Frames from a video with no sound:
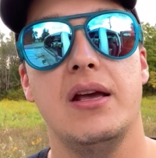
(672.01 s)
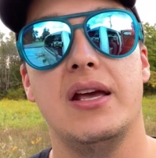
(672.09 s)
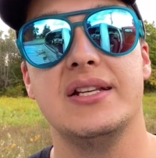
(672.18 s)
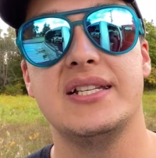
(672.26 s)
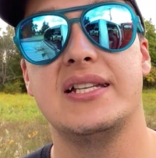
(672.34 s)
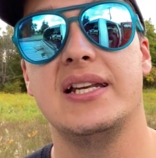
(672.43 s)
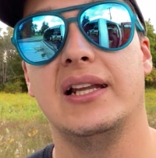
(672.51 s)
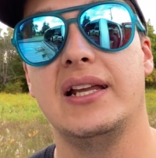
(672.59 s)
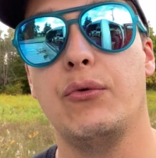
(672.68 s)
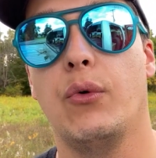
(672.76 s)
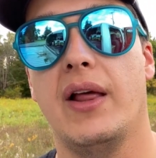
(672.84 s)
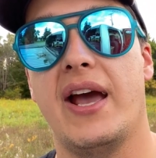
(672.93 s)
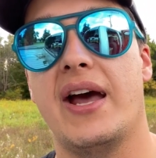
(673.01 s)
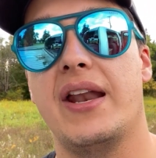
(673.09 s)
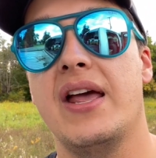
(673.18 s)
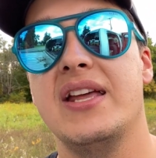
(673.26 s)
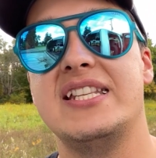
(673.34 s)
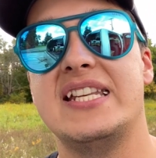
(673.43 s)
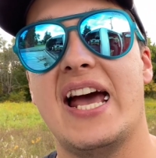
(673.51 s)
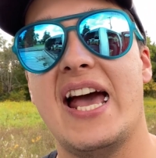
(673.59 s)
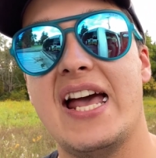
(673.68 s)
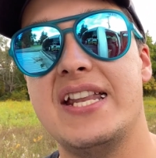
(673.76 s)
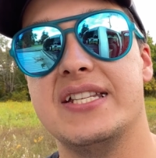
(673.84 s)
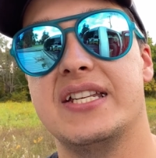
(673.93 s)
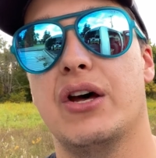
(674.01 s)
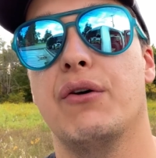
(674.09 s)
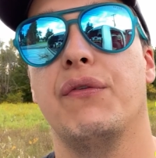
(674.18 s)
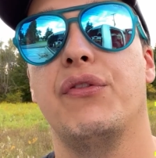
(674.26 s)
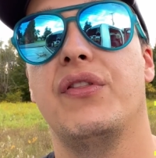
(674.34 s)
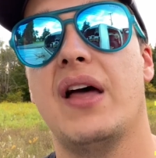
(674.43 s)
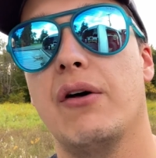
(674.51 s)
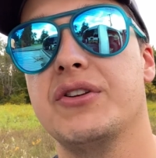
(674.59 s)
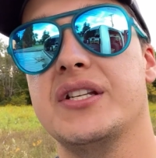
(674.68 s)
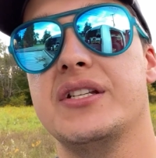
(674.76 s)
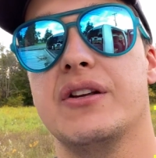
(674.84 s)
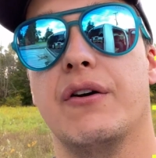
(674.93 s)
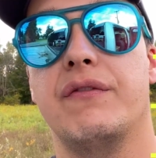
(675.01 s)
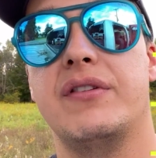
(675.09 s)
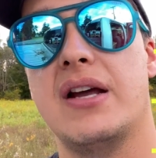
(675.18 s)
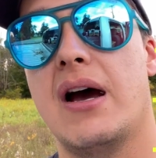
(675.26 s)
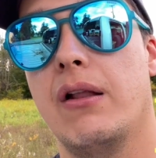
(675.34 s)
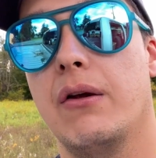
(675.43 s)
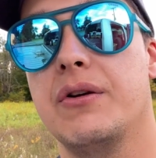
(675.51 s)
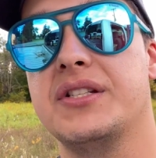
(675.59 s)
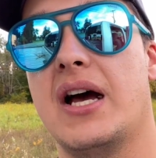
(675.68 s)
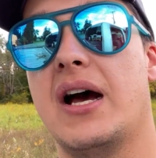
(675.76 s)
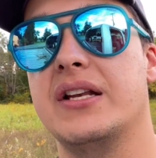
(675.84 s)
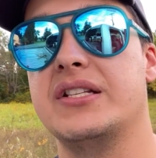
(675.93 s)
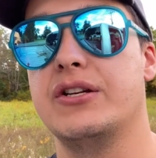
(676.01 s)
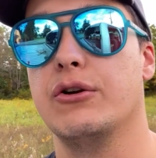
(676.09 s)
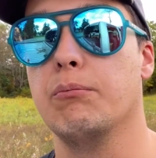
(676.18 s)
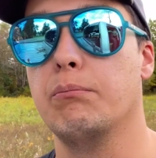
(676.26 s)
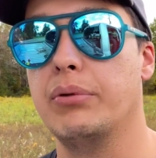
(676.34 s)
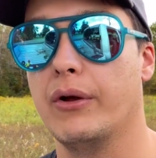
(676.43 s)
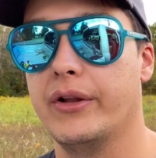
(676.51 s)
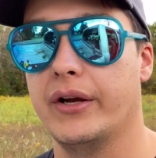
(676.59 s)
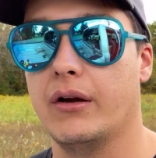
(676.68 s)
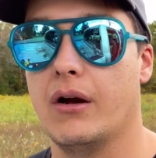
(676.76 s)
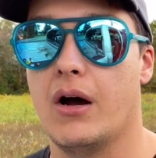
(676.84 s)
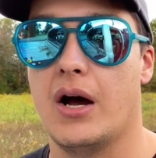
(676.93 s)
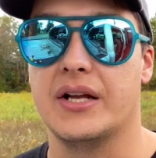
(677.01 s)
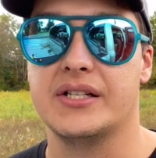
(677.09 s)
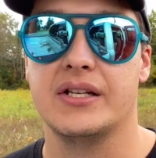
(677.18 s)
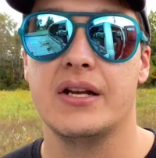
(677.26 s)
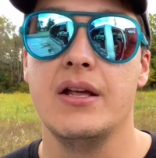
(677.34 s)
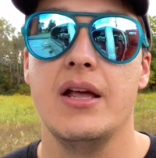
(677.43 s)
instantly will add tens of thousands of dollars onto your building cost.